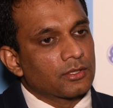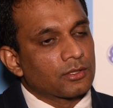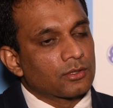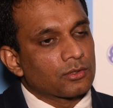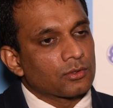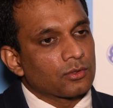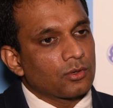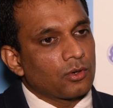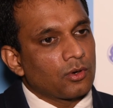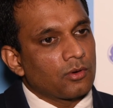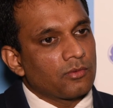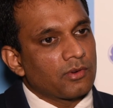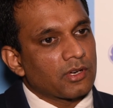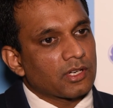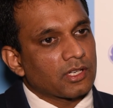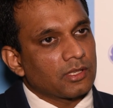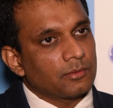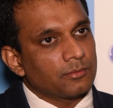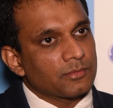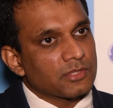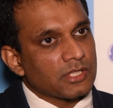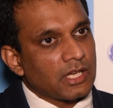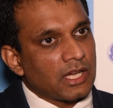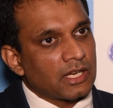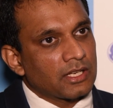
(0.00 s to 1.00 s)
to
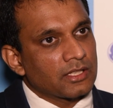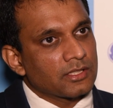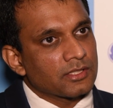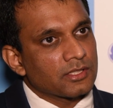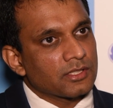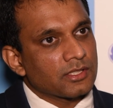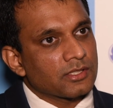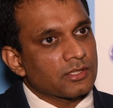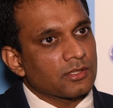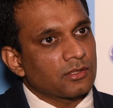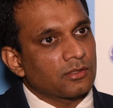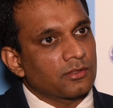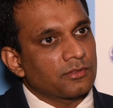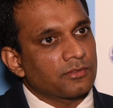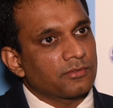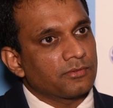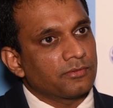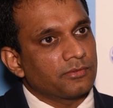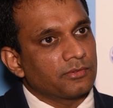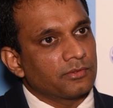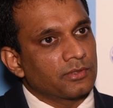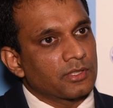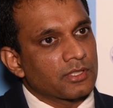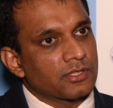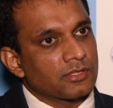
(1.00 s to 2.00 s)
overcome challenges of
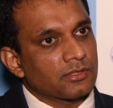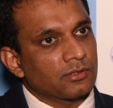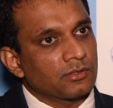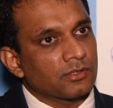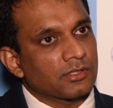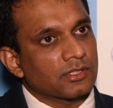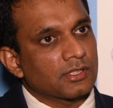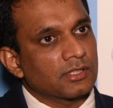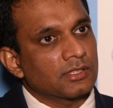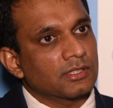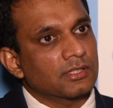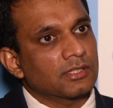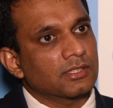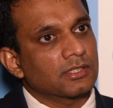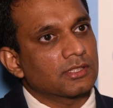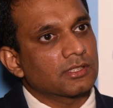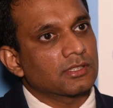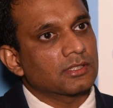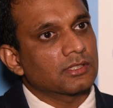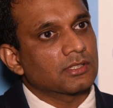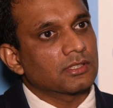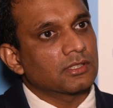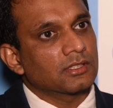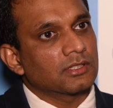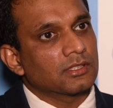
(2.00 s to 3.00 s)
resources,
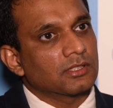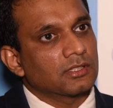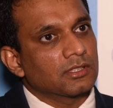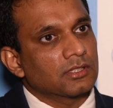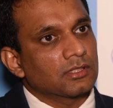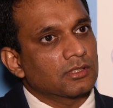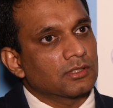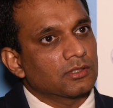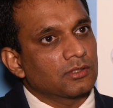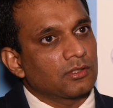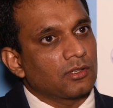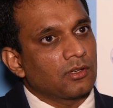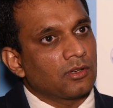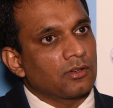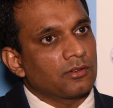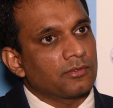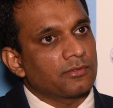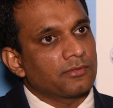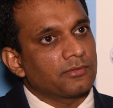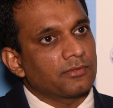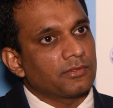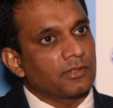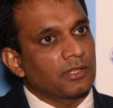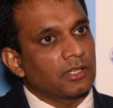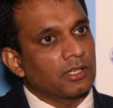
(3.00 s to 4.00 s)
of
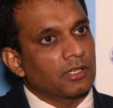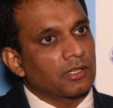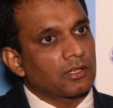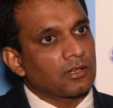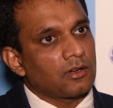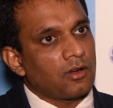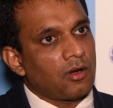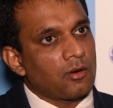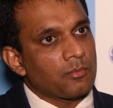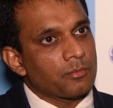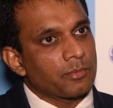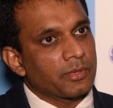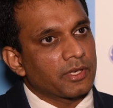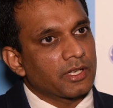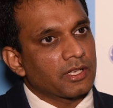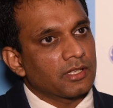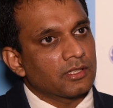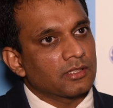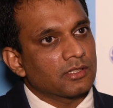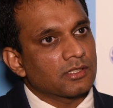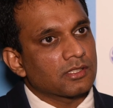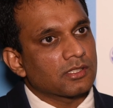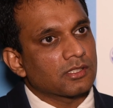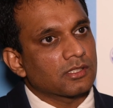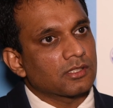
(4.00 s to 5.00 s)
uh,
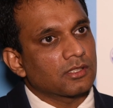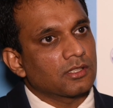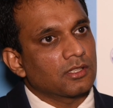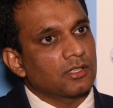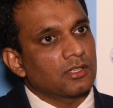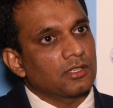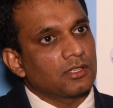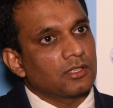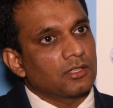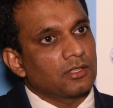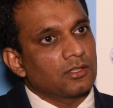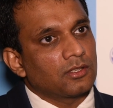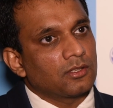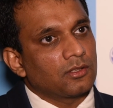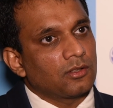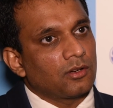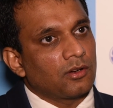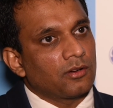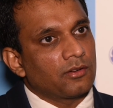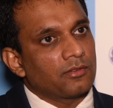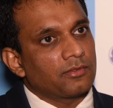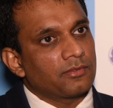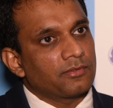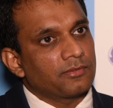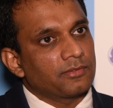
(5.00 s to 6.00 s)
competence,
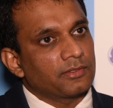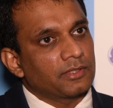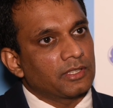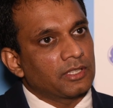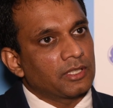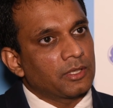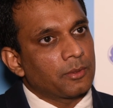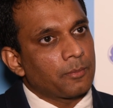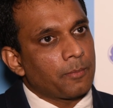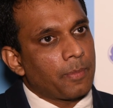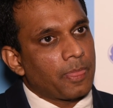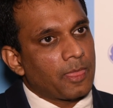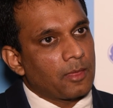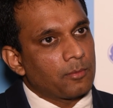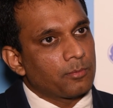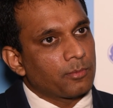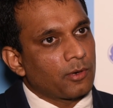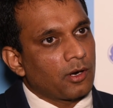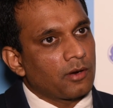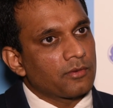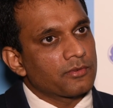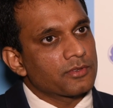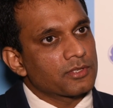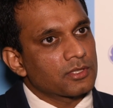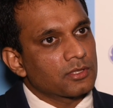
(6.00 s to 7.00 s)
of um,
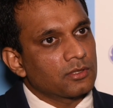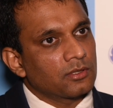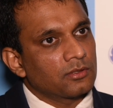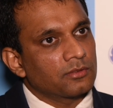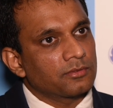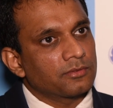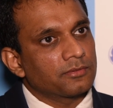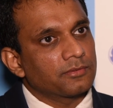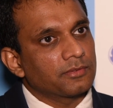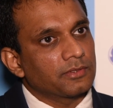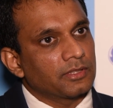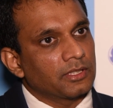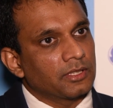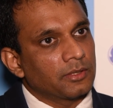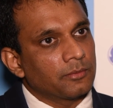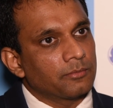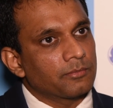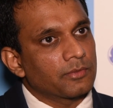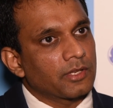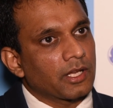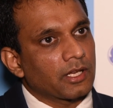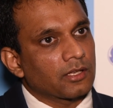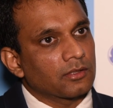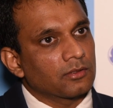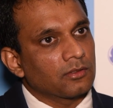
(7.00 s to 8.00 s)
provision of
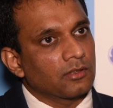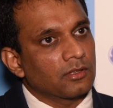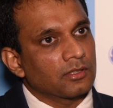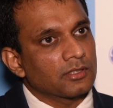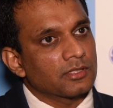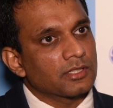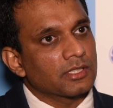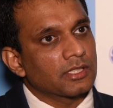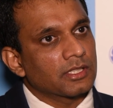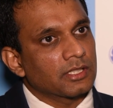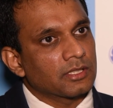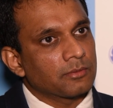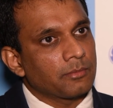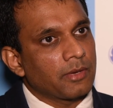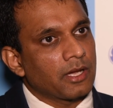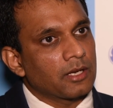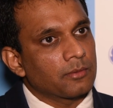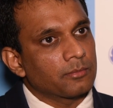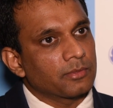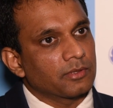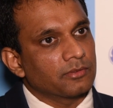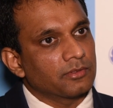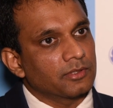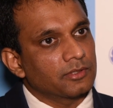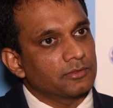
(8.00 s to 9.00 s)
um, technology and
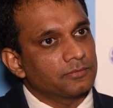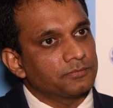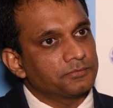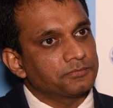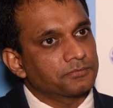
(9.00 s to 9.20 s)
manpower.